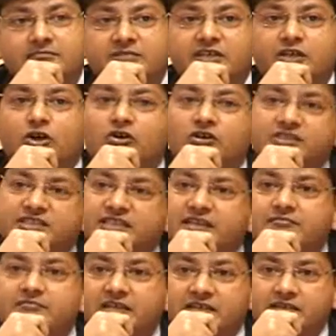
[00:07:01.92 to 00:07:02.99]
in the mediocre
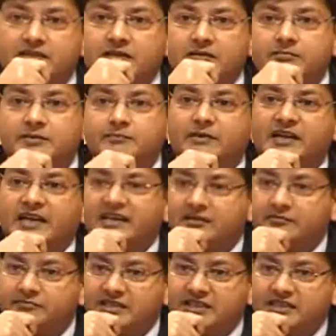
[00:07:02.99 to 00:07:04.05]
segment. People
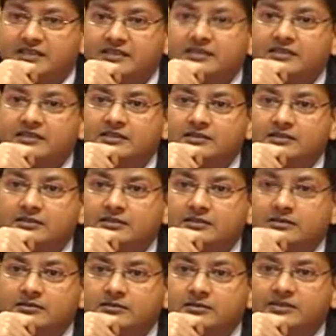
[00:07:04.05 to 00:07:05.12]
like me,
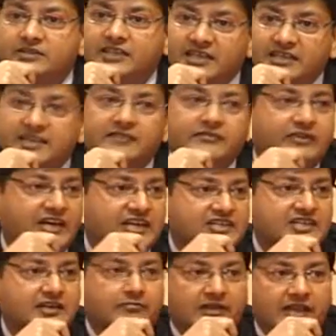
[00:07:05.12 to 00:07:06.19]
they need
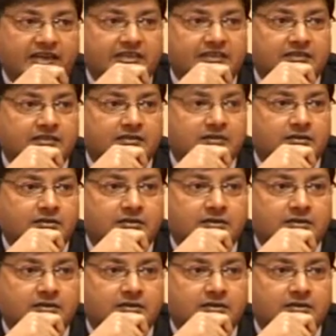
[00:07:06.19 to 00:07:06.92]
financial planning.